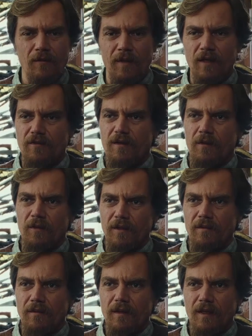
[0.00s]
Walt takes
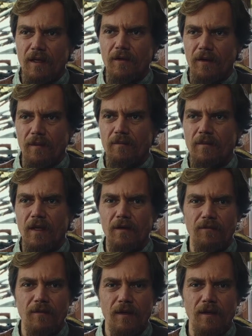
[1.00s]
umbrage.
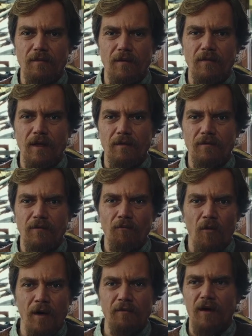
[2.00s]
If, if, if
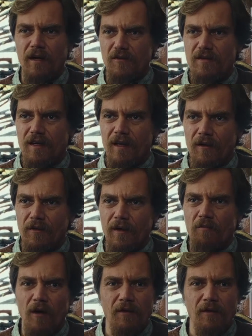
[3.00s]
one of us killed him,